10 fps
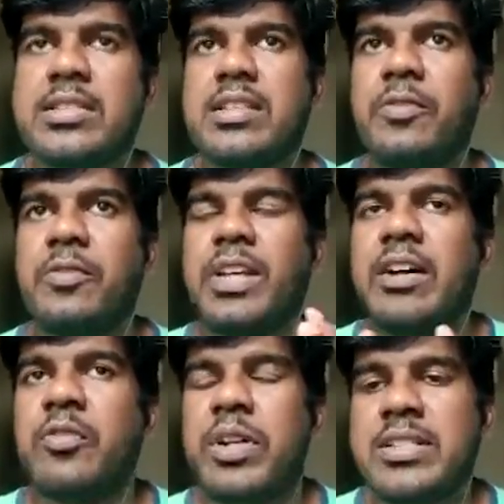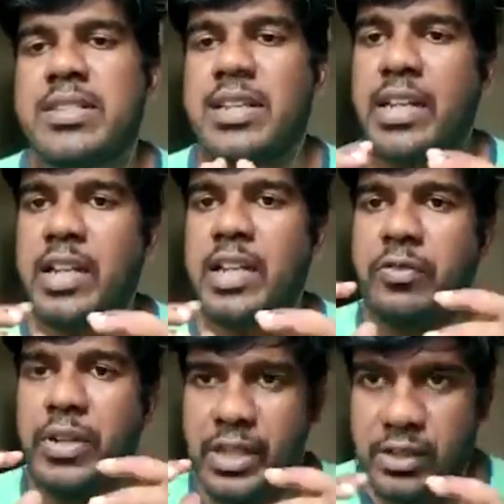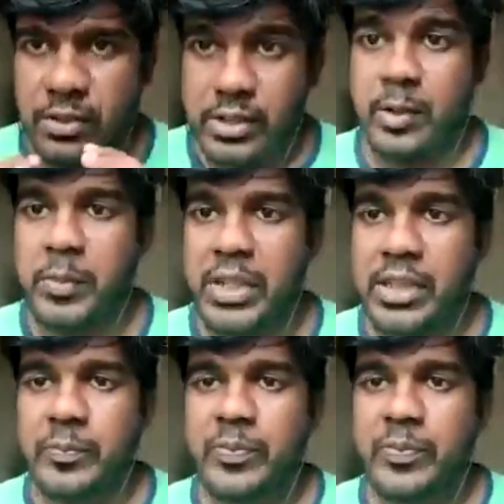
if the government is setting up a very good committee